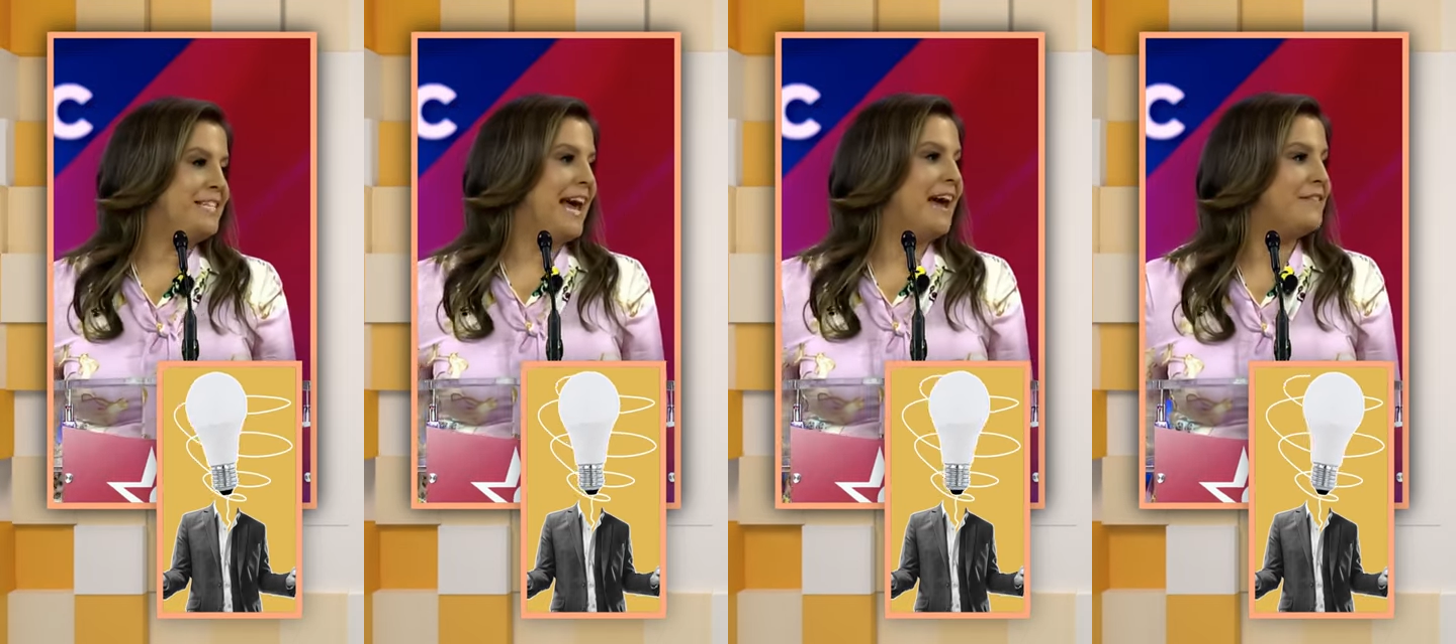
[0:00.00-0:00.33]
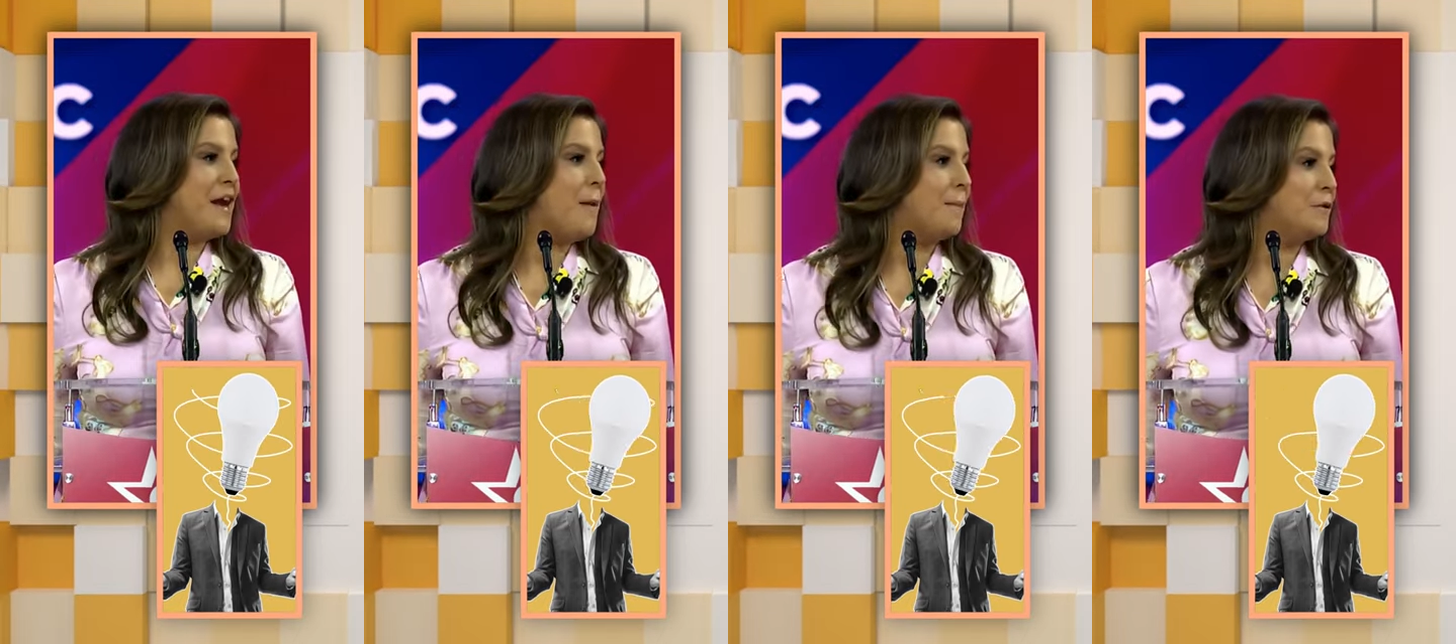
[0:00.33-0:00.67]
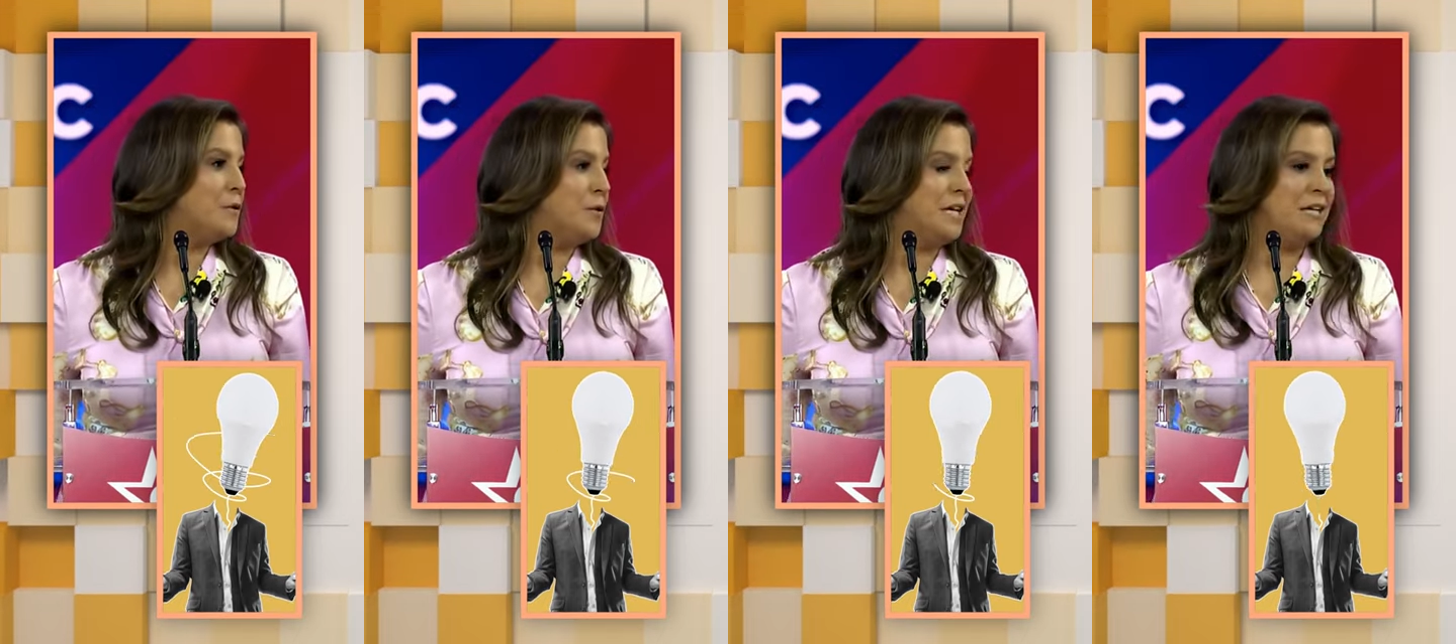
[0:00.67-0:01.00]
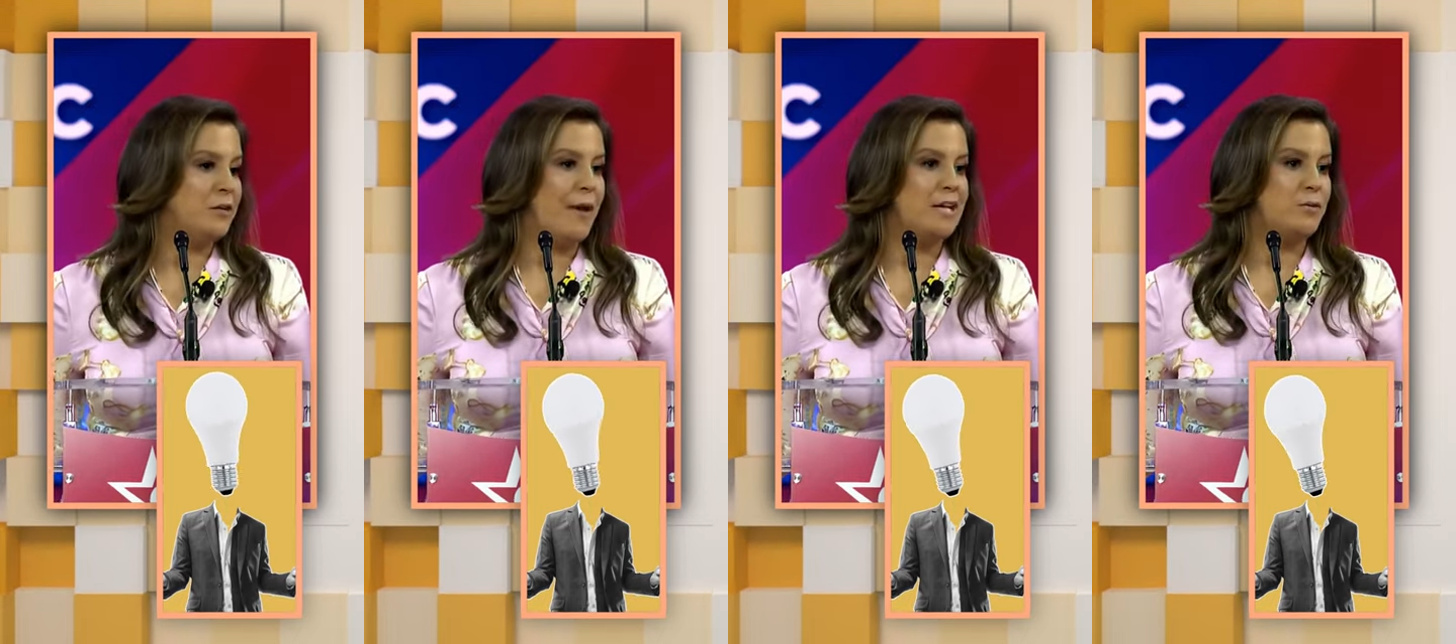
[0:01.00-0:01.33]
to have the opportunity
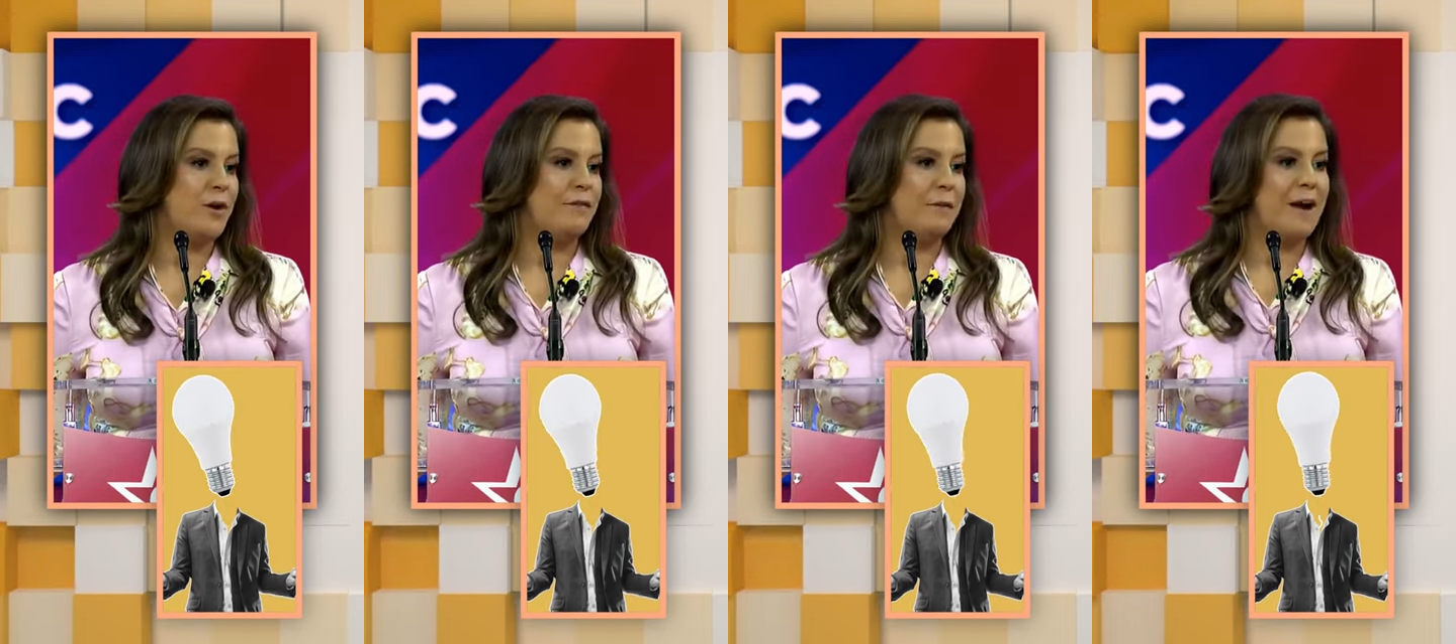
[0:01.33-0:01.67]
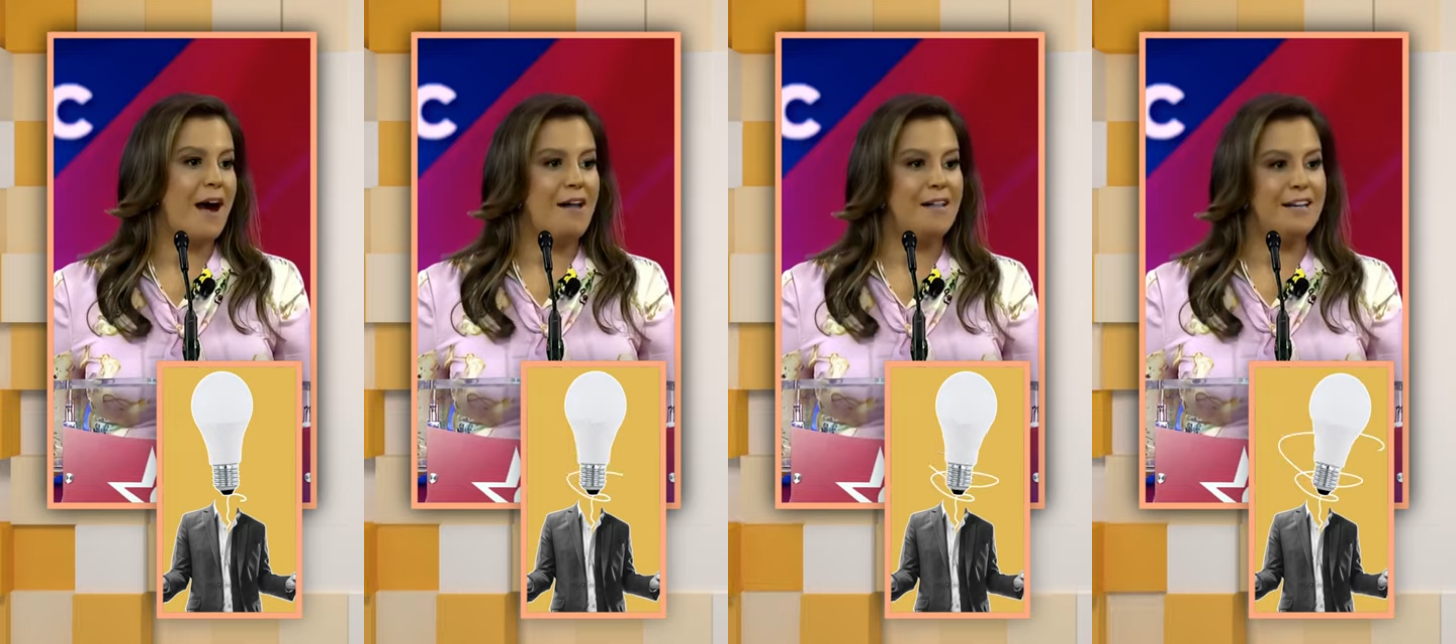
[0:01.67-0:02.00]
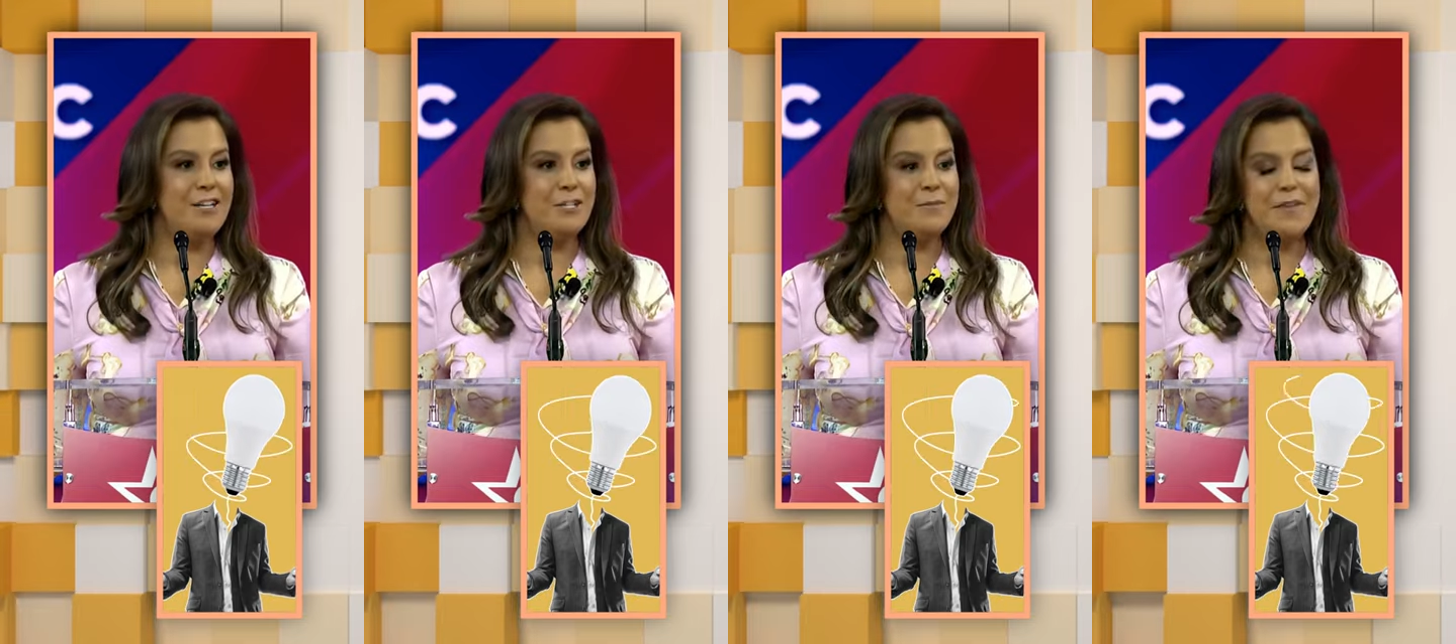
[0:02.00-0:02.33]
to graduate from college,